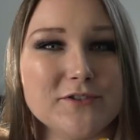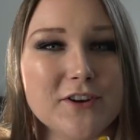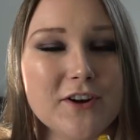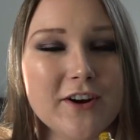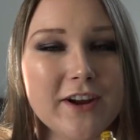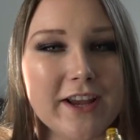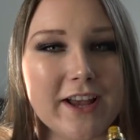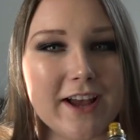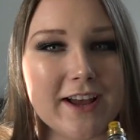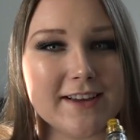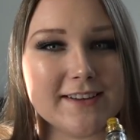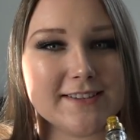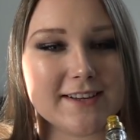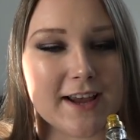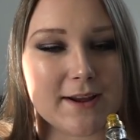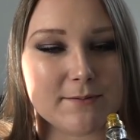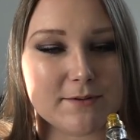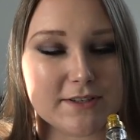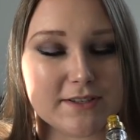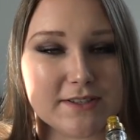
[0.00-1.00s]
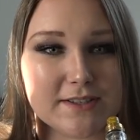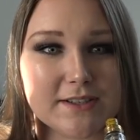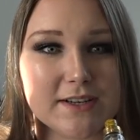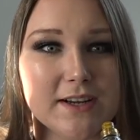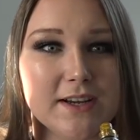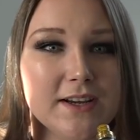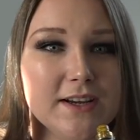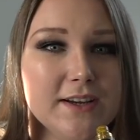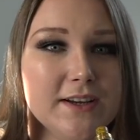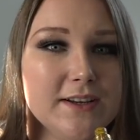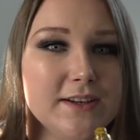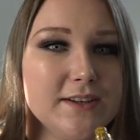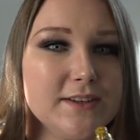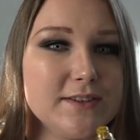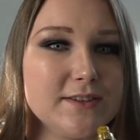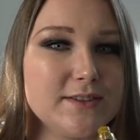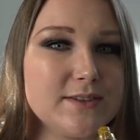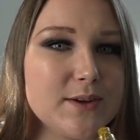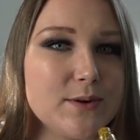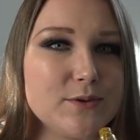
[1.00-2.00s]
sorry guys, I'm just
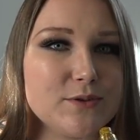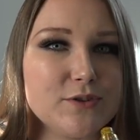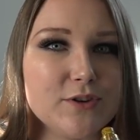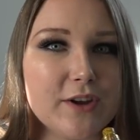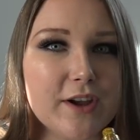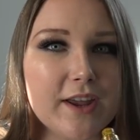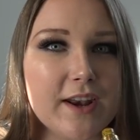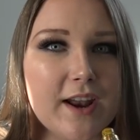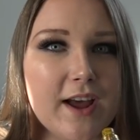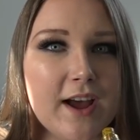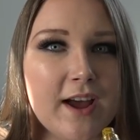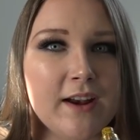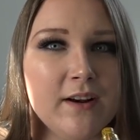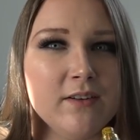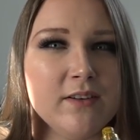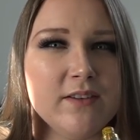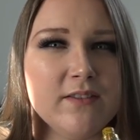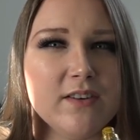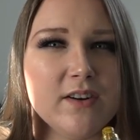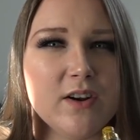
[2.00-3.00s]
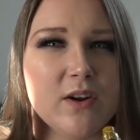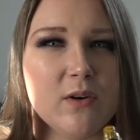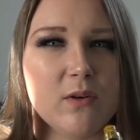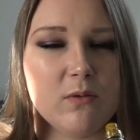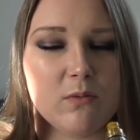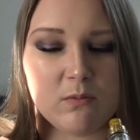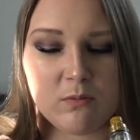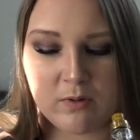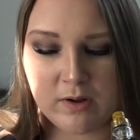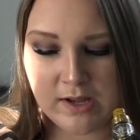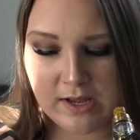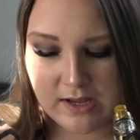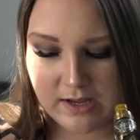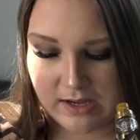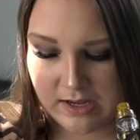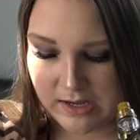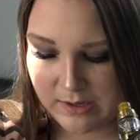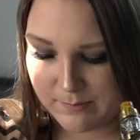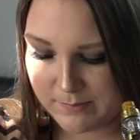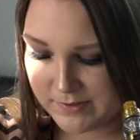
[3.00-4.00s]
so shook and I don't even know what
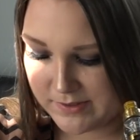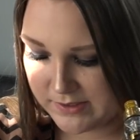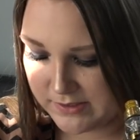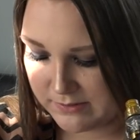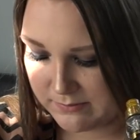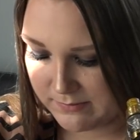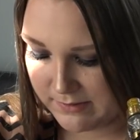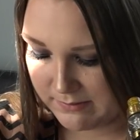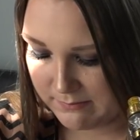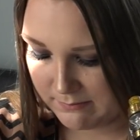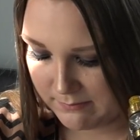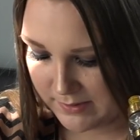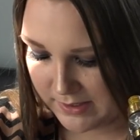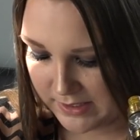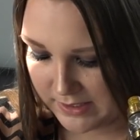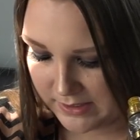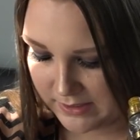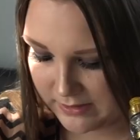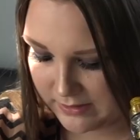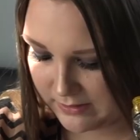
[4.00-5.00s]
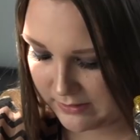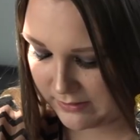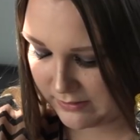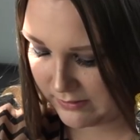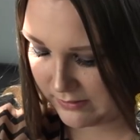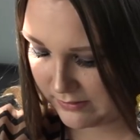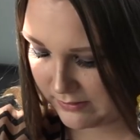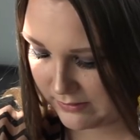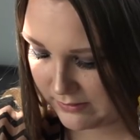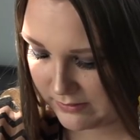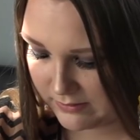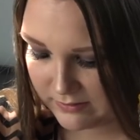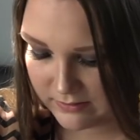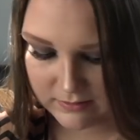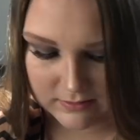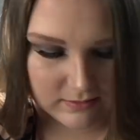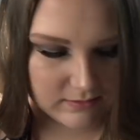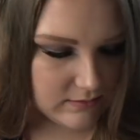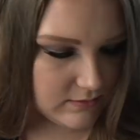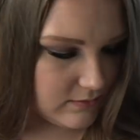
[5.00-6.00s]
happened to my mic
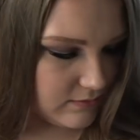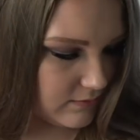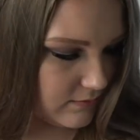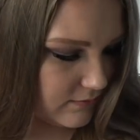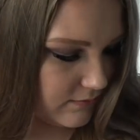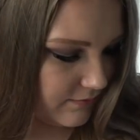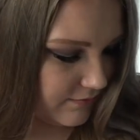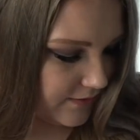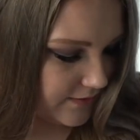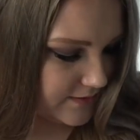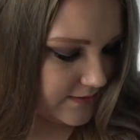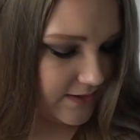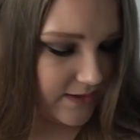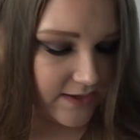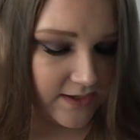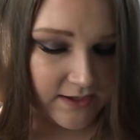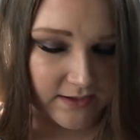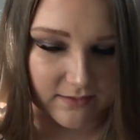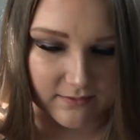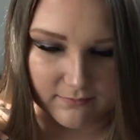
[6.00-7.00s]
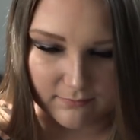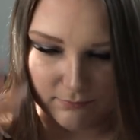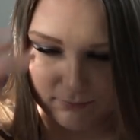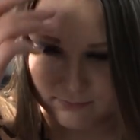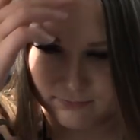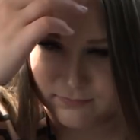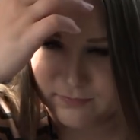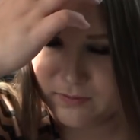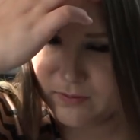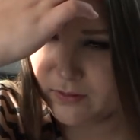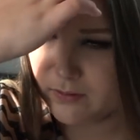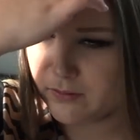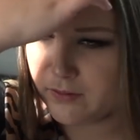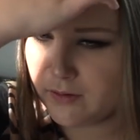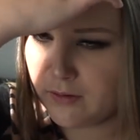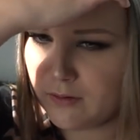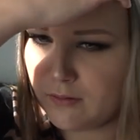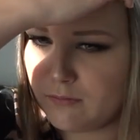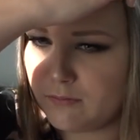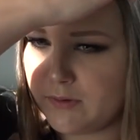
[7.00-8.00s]
fuzzy thing. The
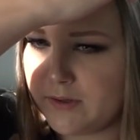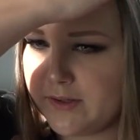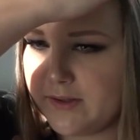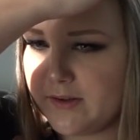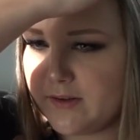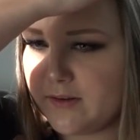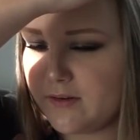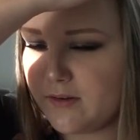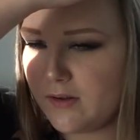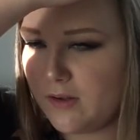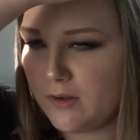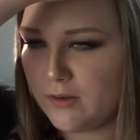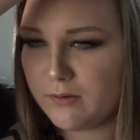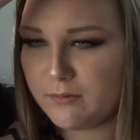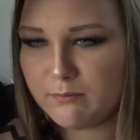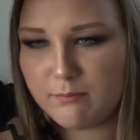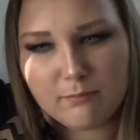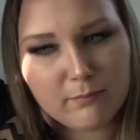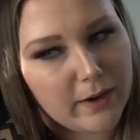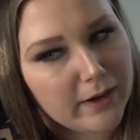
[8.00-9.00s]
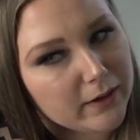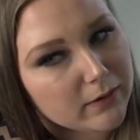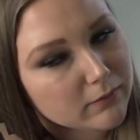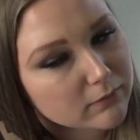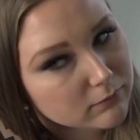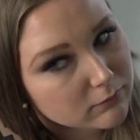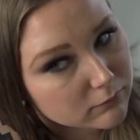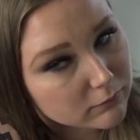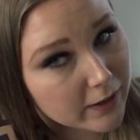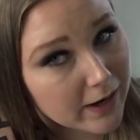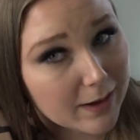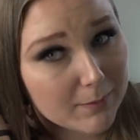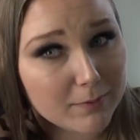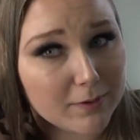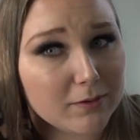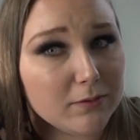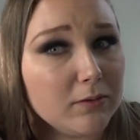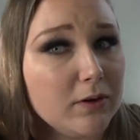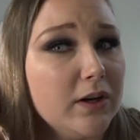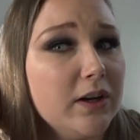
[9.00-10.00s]
little, what do they call it, mic
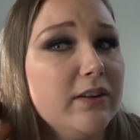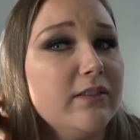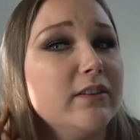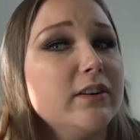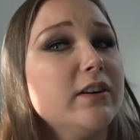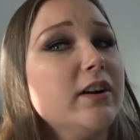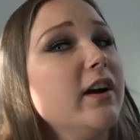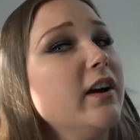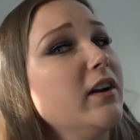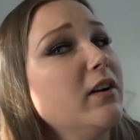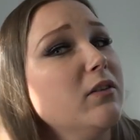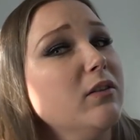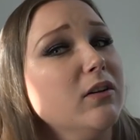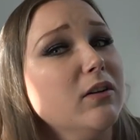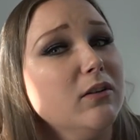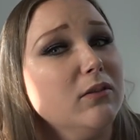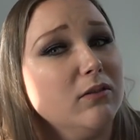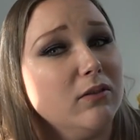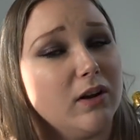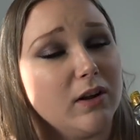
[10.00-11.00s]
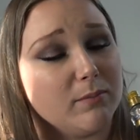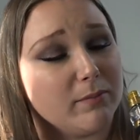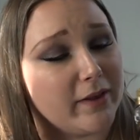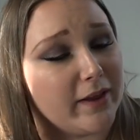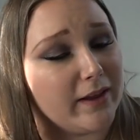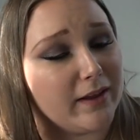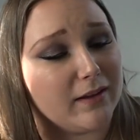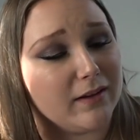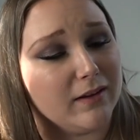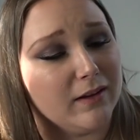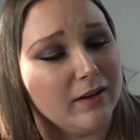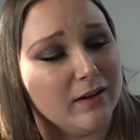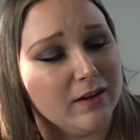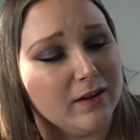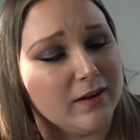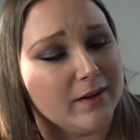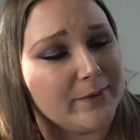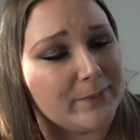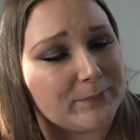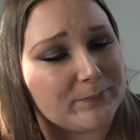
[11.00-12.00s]
rabbit, whatever, I don't know. I'm like,
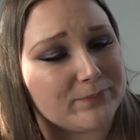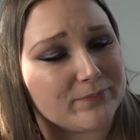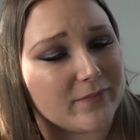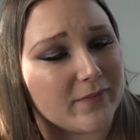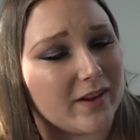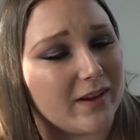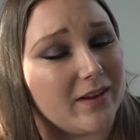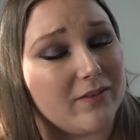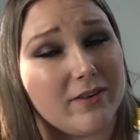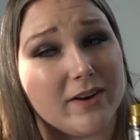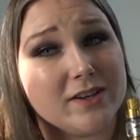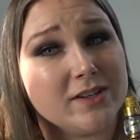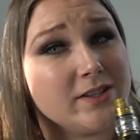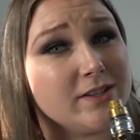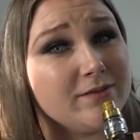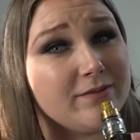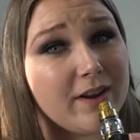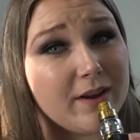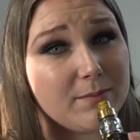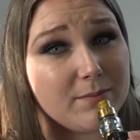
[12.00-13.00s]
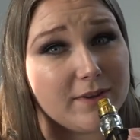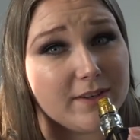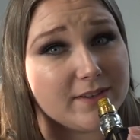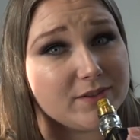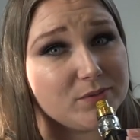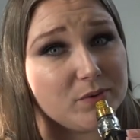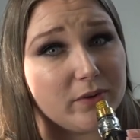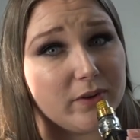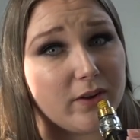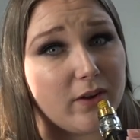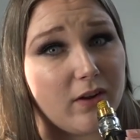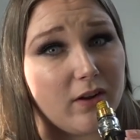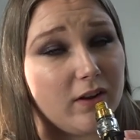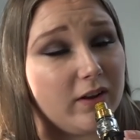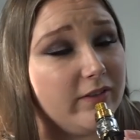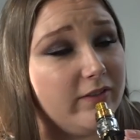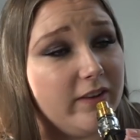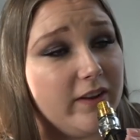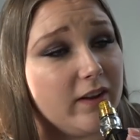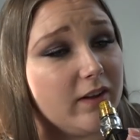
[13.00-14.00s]
if I just vape this, will
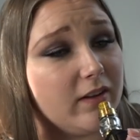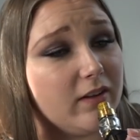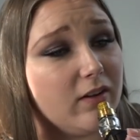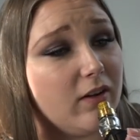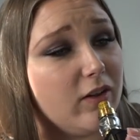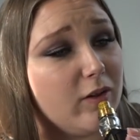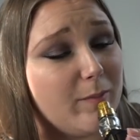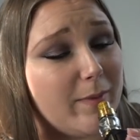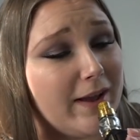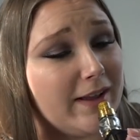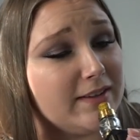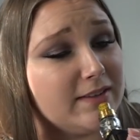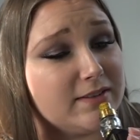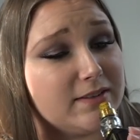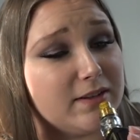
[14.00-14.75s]
all of it, all the bad